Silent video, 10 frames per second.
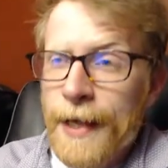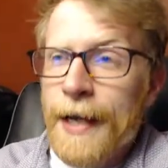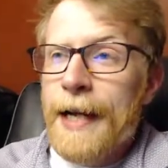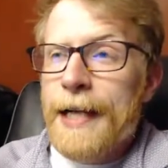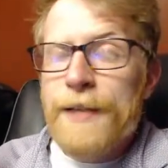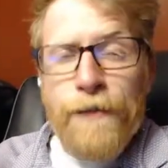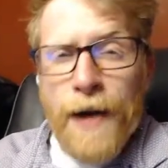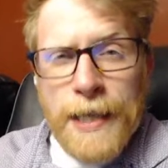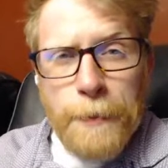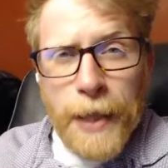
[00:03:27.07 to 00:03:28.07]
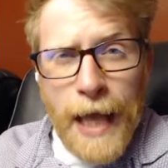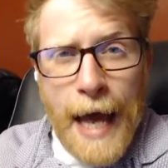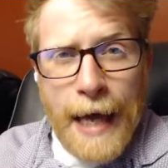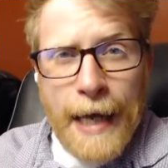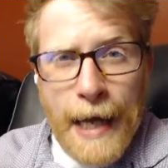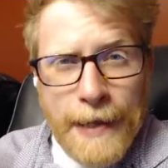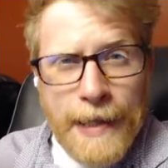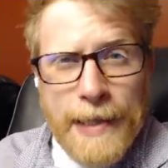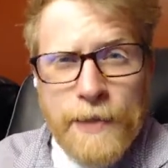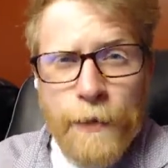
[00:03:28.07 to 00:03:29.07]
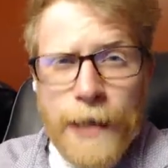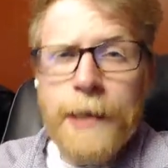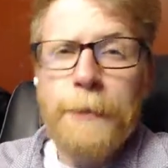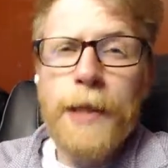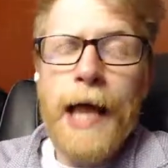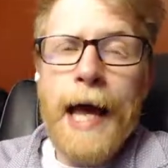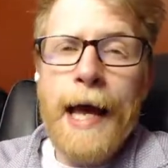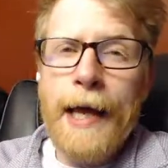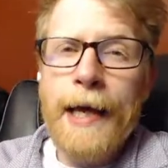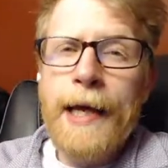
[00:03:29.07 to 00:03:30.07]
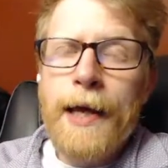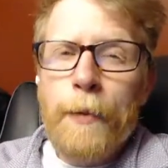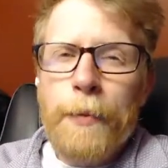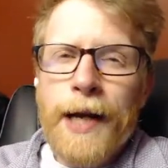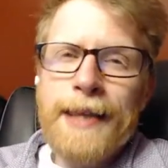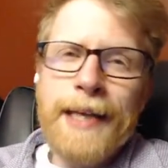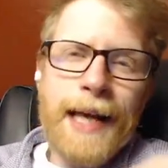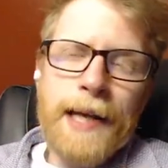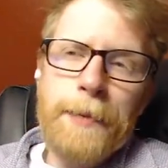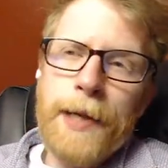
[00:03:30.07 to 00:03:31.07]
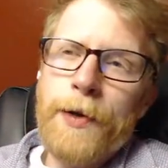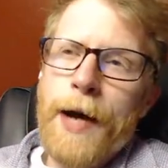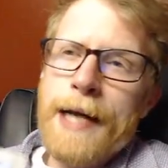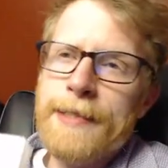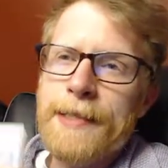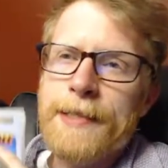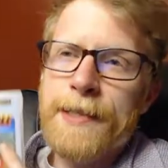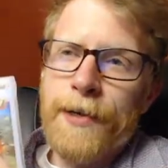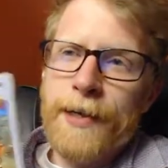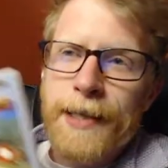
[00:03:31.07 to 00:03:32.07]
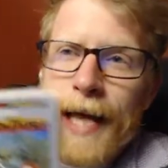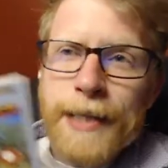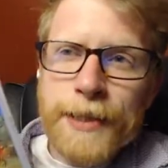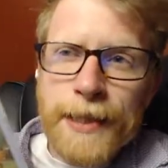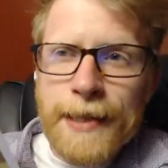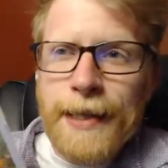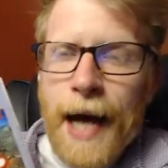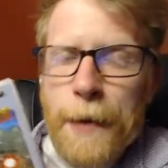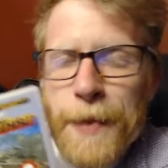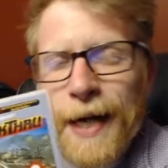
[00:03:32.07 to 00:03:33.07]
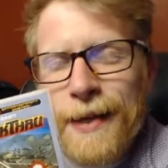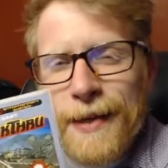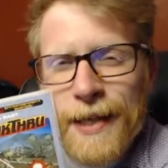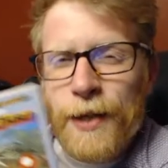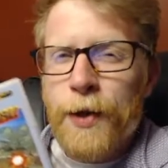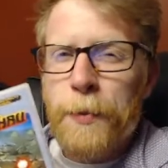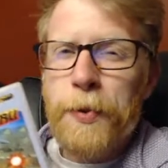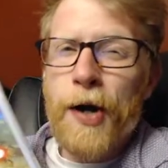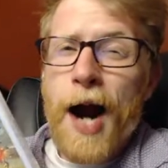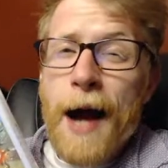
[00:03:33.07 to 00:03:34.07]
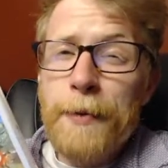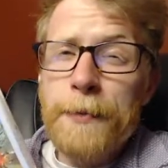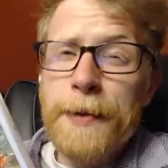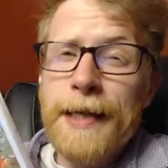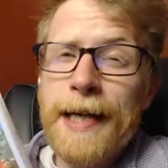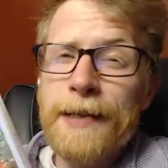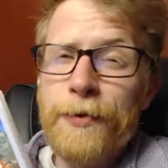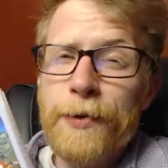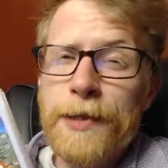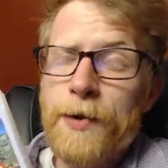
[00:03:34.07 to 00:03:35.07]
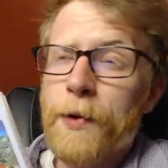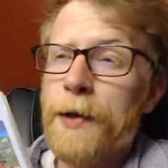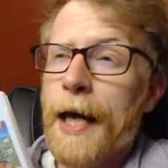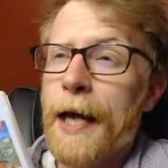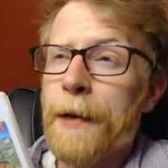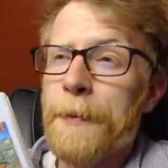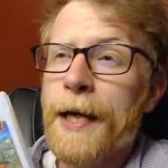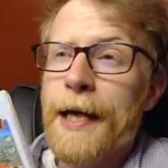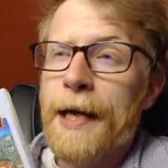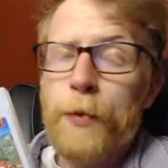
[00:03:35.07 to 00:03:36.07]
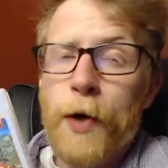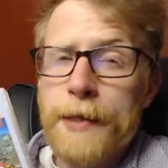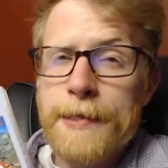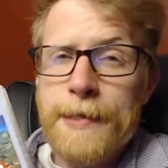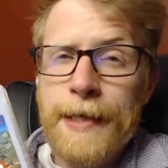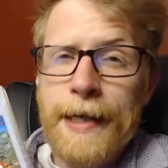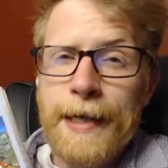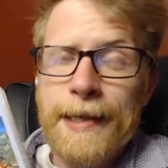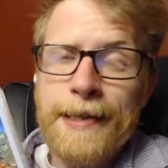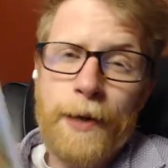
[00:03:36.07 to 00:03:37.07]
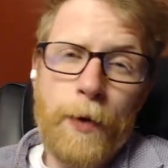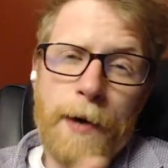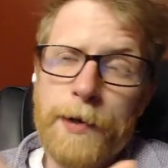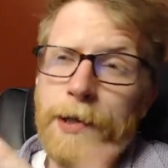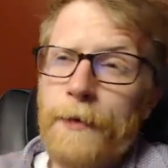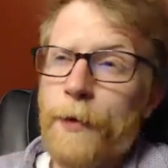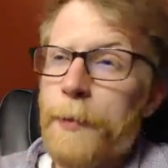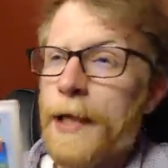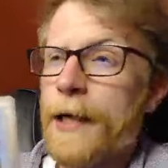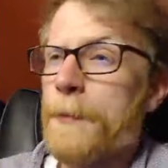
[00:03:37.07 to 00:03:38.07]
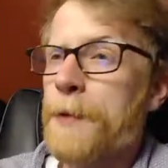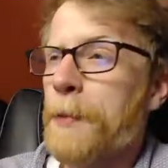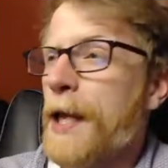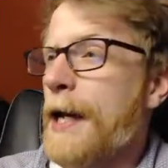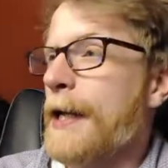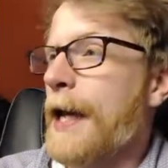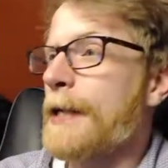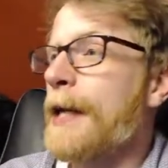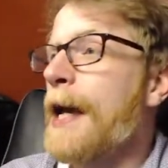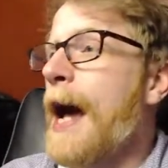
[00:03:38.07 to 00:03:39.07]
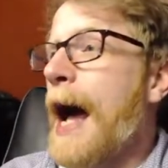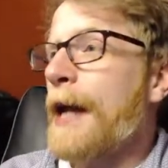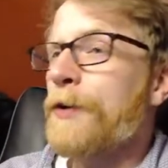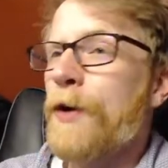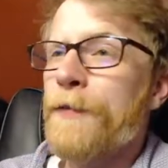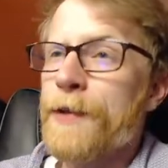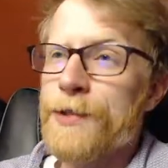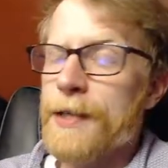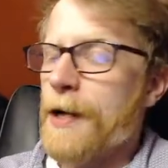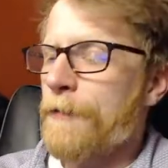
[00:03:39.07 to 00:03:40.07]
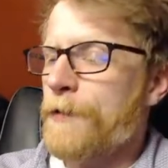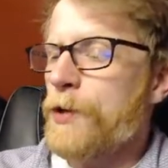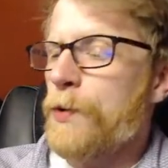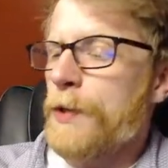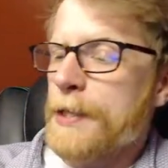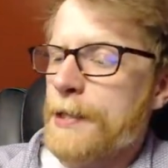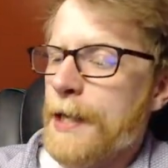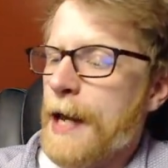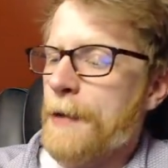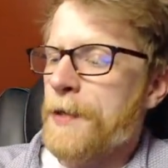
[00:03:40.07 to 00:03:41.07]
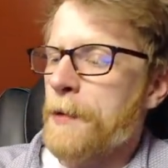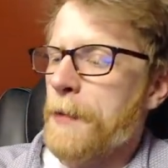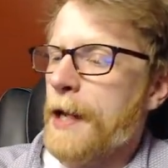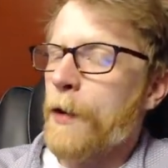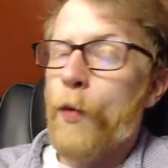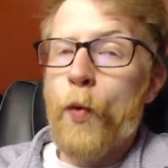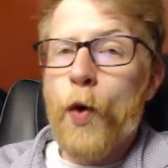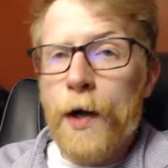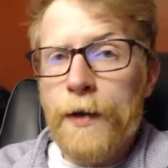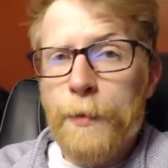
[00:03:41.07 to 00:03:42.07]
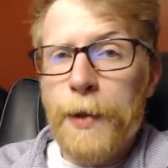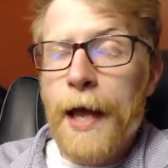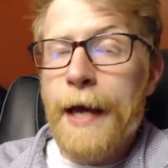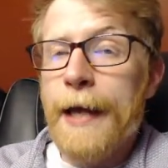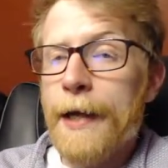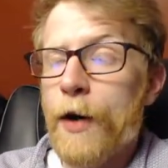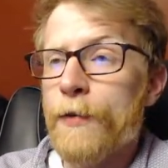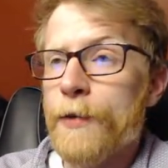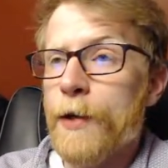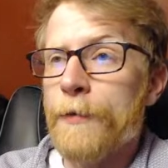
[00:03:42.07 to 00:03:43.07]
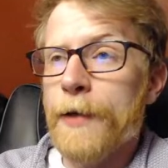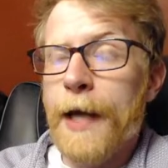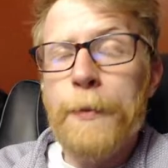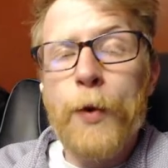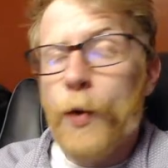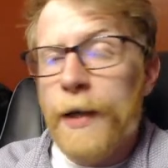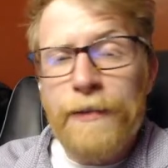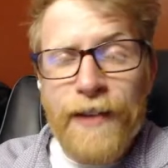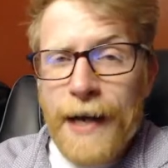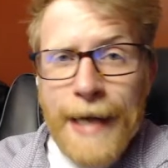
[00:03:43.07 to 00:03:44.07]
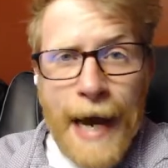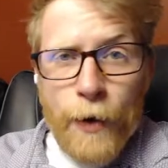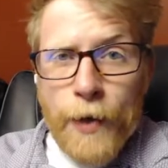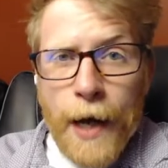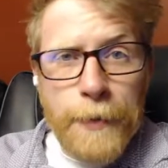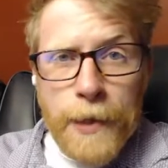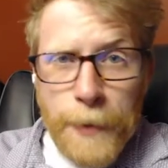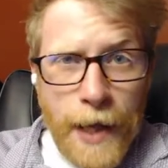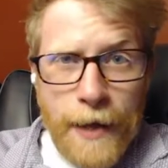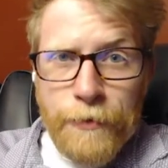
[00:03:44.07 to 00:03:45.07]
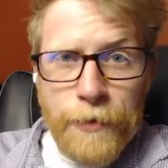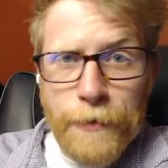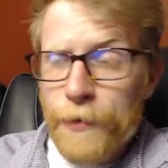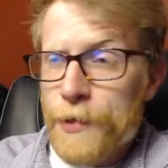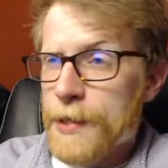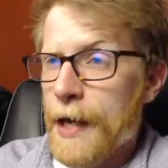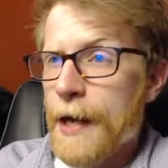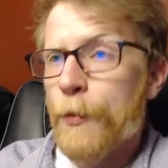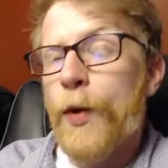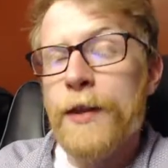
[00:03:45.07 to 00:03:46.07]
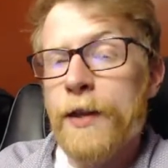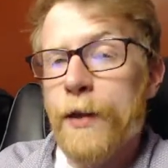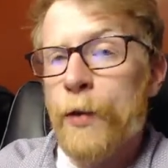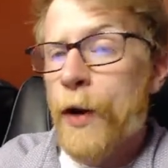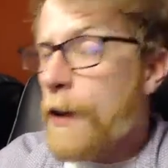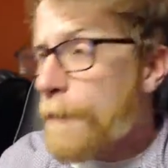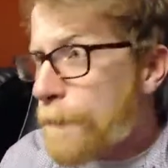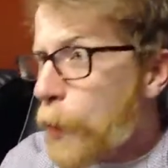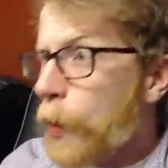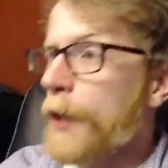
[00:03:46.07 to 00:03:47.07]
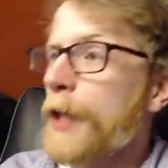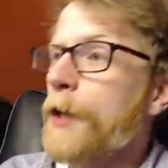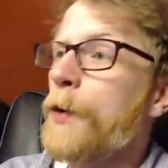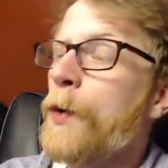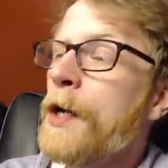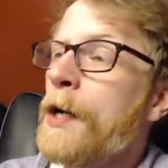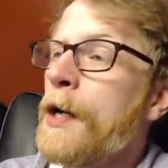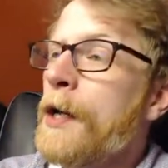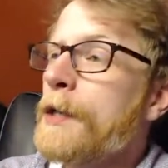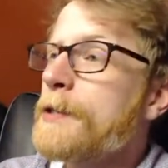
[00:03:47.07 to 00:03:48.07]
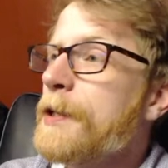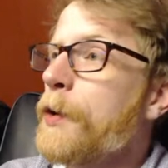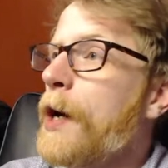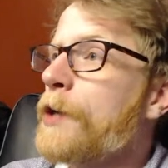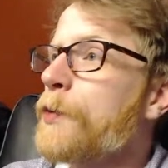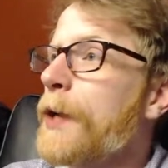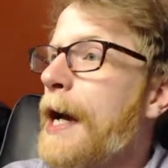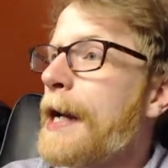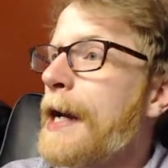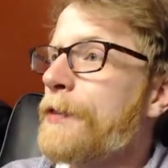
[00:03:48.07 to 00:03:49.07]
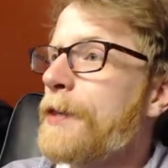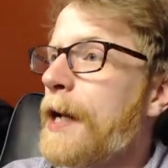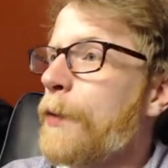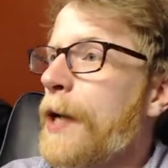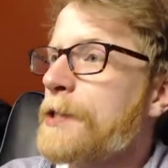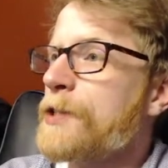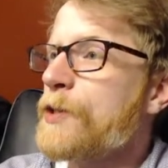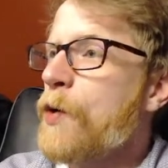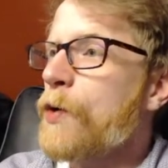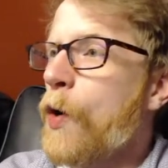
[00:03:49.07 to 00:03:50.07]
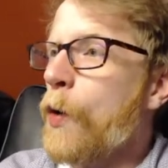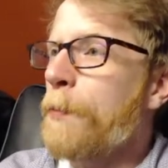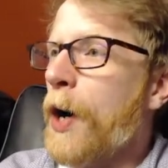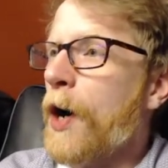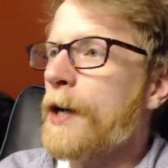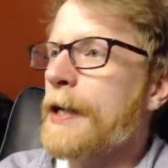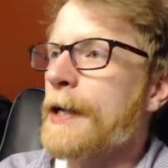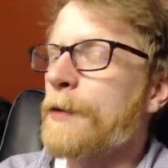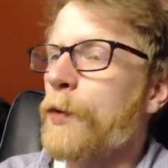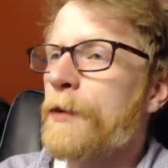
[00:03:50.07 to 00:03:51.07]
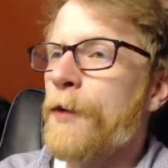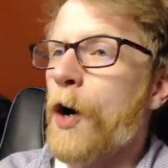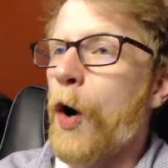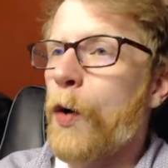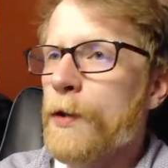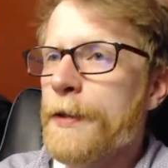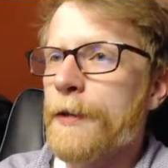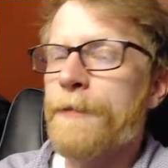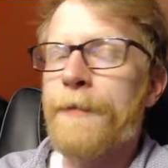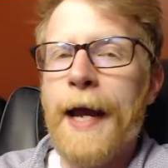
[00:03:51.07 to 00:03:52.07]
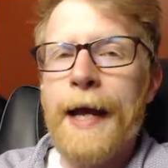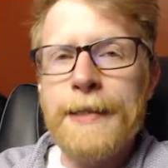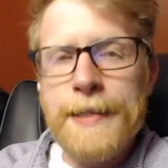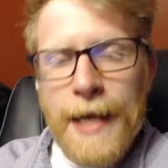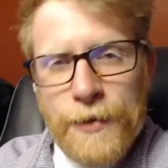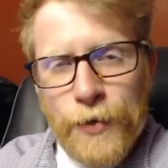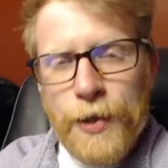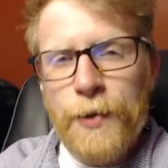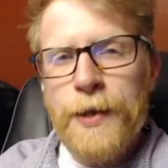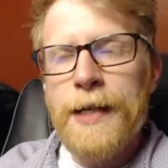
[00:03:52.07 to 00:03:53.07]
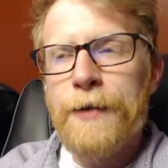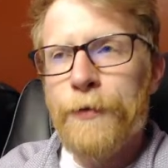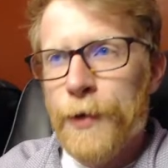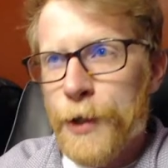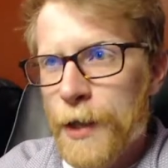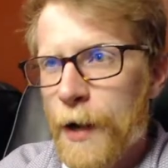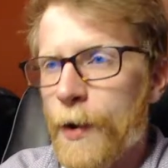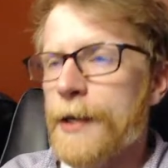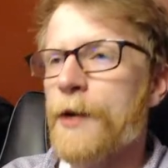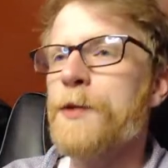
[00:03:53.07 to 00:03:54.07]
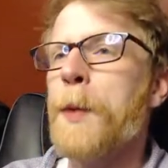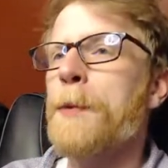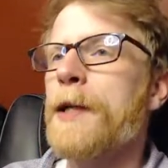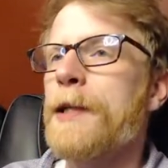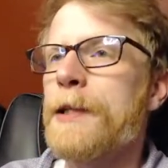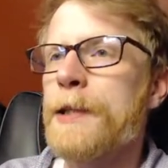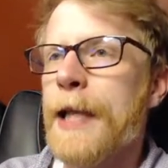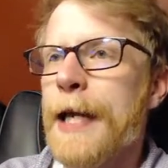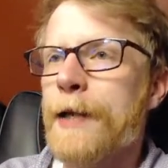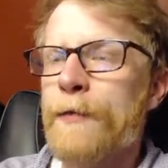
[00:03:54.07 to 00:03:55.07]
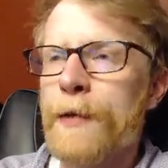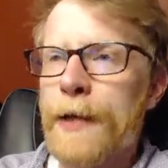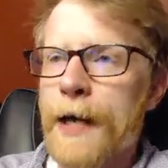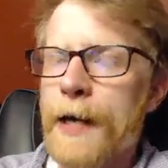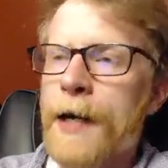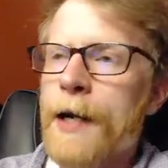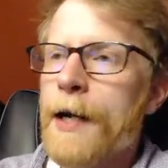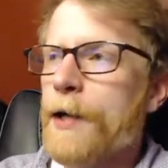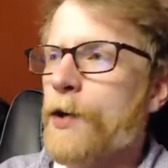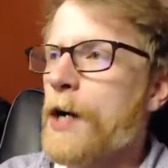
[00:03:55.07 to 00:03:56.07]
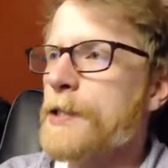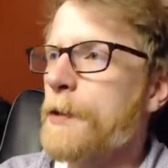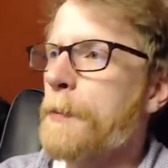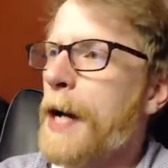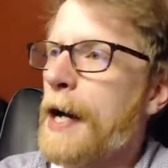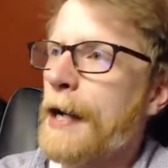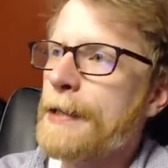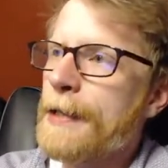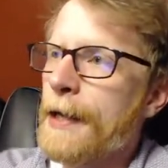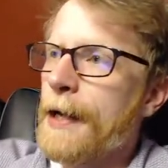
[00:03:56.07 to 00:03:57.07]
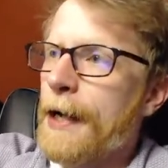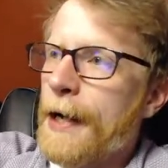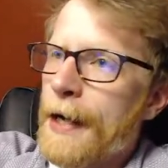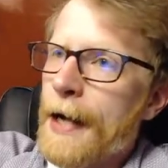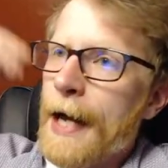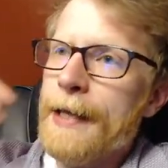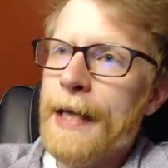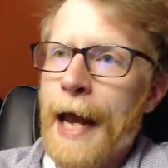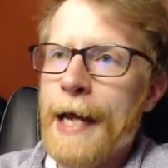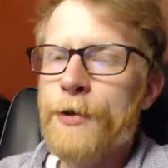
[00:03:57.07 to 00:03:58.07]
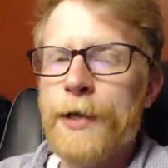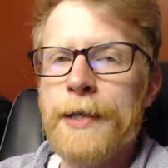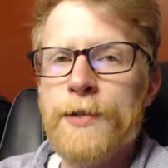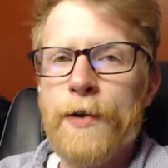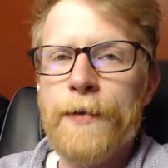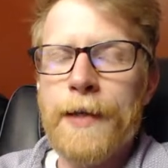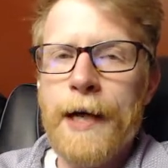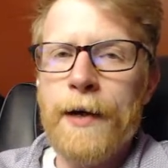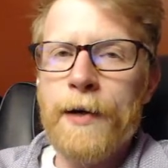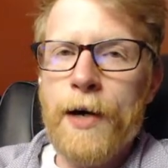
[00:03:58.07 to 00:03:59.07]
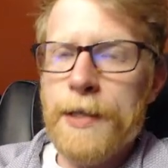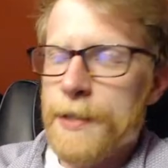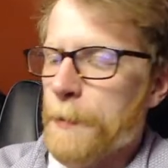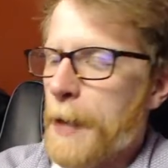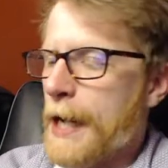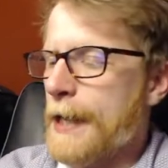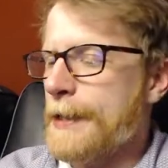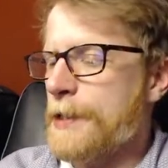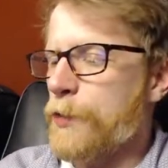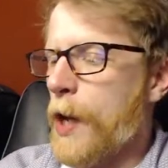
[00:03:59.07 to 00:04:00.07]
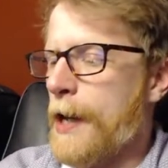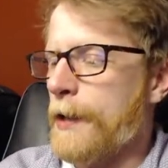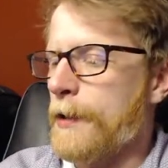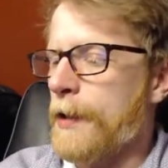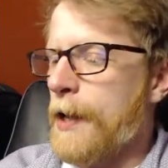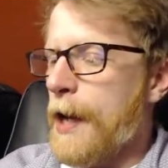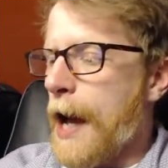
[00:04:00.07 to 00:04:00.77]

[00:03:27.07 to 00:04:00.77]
It's fun to play. I think it's fun to play. But I think anybody who adds this to your collection, I think you could probably get through this whole game in one sitting, and then why would you ever pick it up to play again? I don't know if there's enough to this game to make it worth playing over and over again, but we're going to find out. I'm going to play it for the first time with you, for you. Let's see who else we got out there. We got Stone Cold Parkin, one of our older fans. Thanks for tuning in for the show. I know it's probably a little late over there across the pond. I think Adrian's over there across the pond as well.